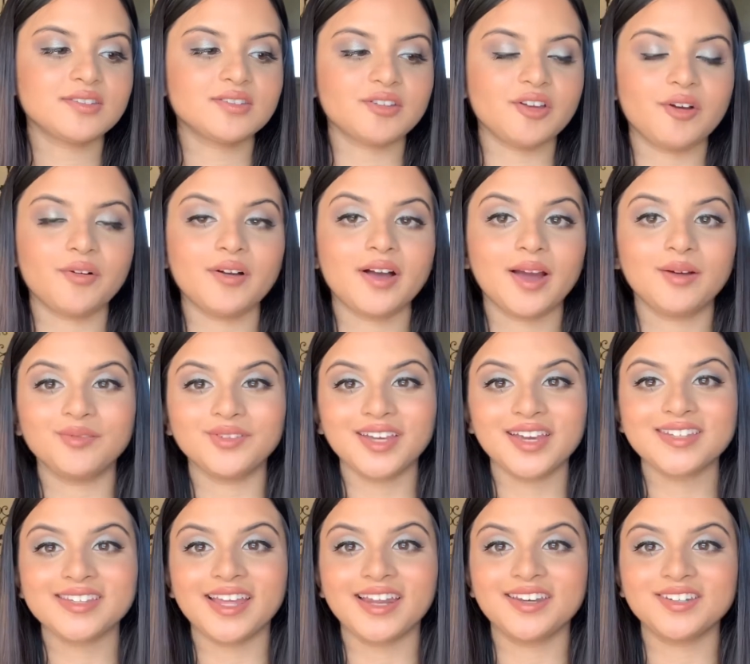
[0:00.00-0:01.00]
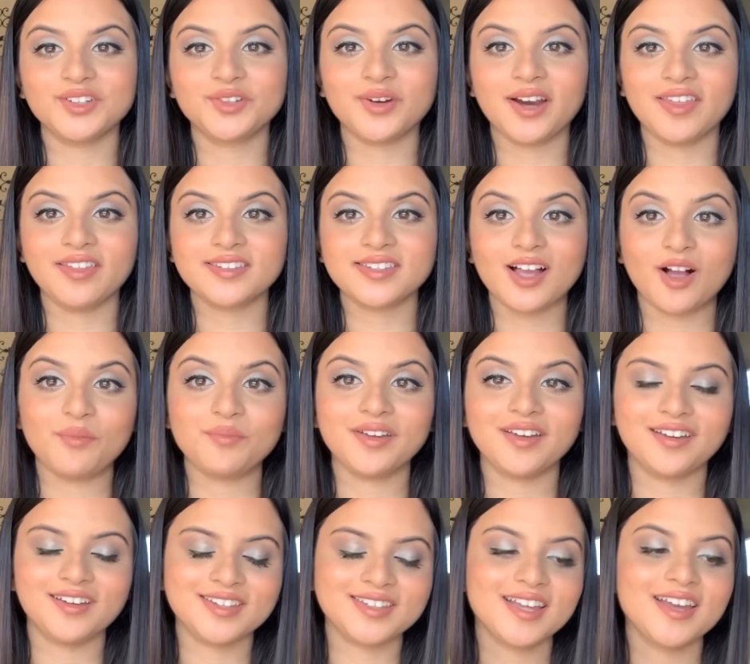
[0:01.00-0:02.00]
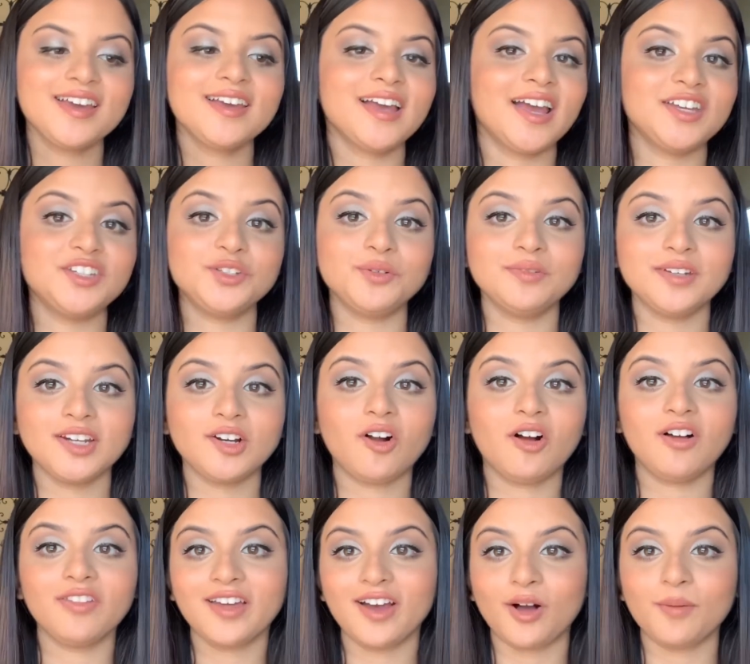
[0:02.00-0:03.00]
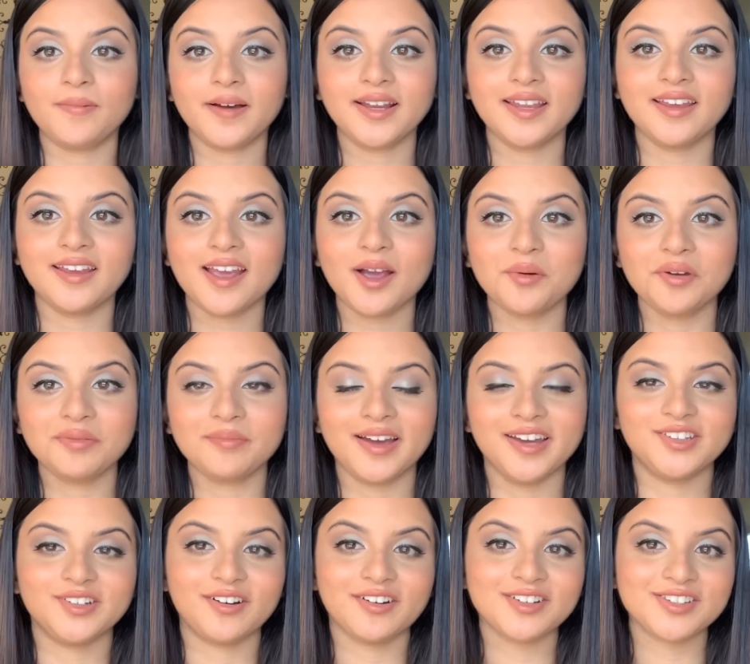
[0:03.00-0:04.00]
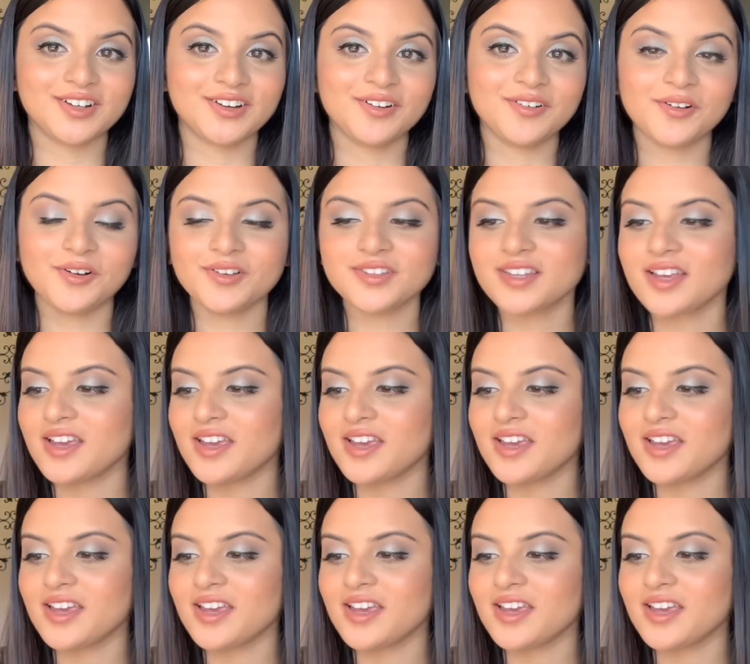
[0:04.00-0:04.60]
so I'm really excited to try this out because I do need all the help I can get with my dark circles.